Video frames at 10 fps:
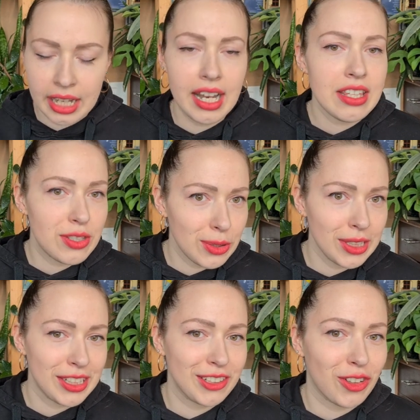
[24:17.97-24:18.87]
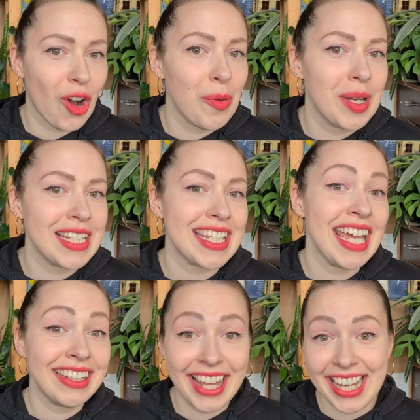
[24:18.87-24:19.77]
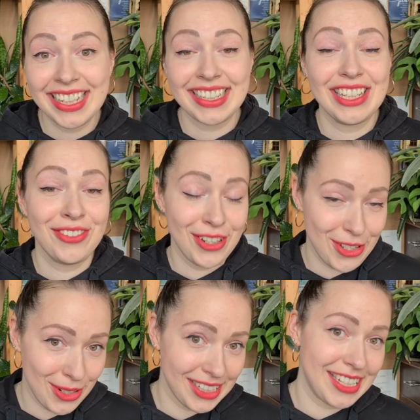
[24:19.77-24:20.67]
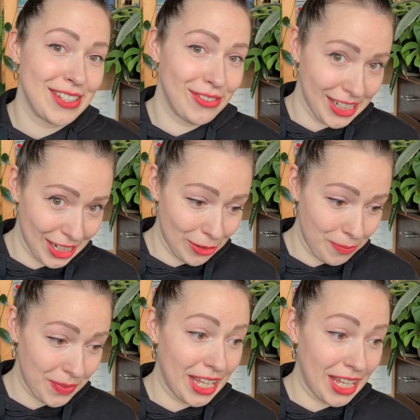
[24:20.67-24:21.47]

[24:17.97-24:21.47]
Let's do it in the comments and like if you enjoyed this video.